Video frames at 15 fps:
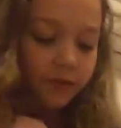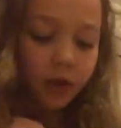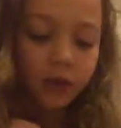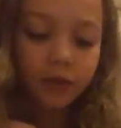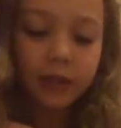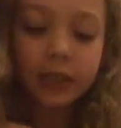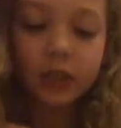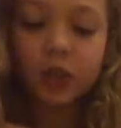I've got
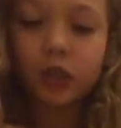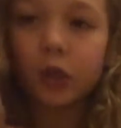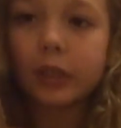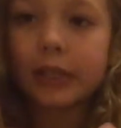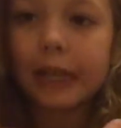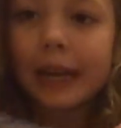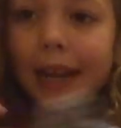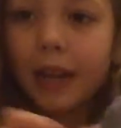these shorts
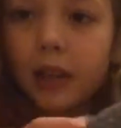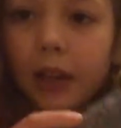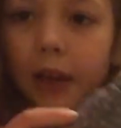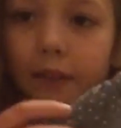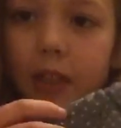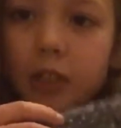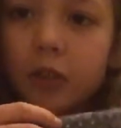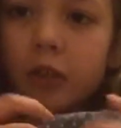and I
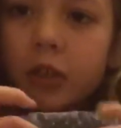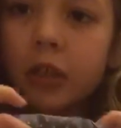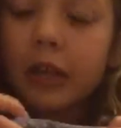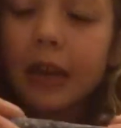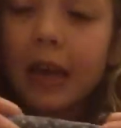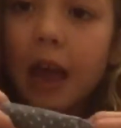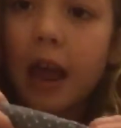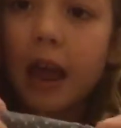love these.
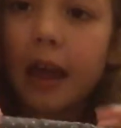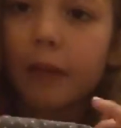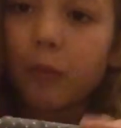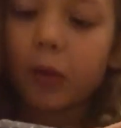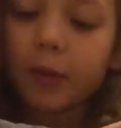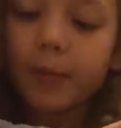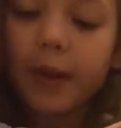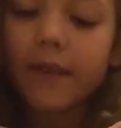
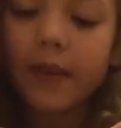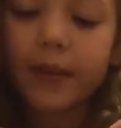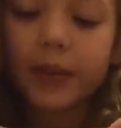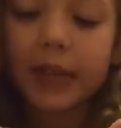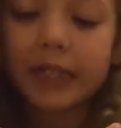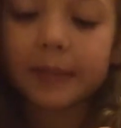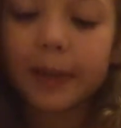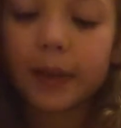And one of my favourite
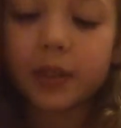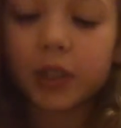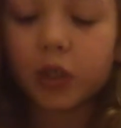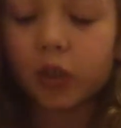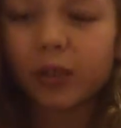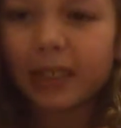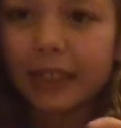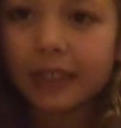things about these
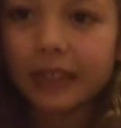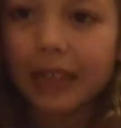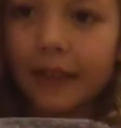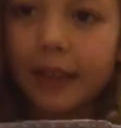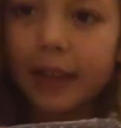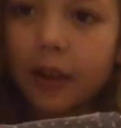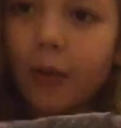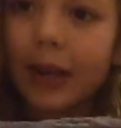shorts is that
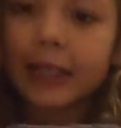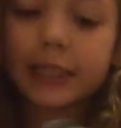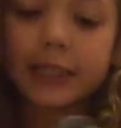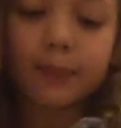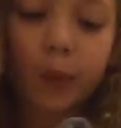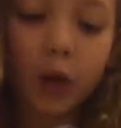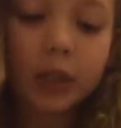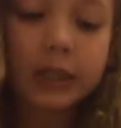they're quite
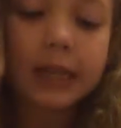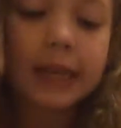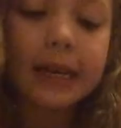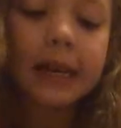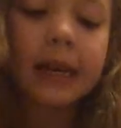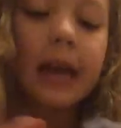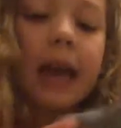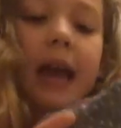
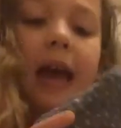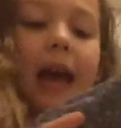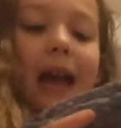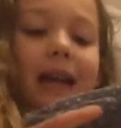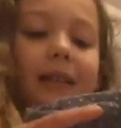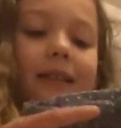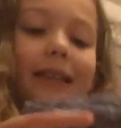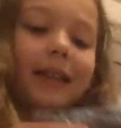spotty
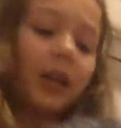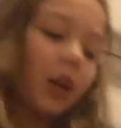and they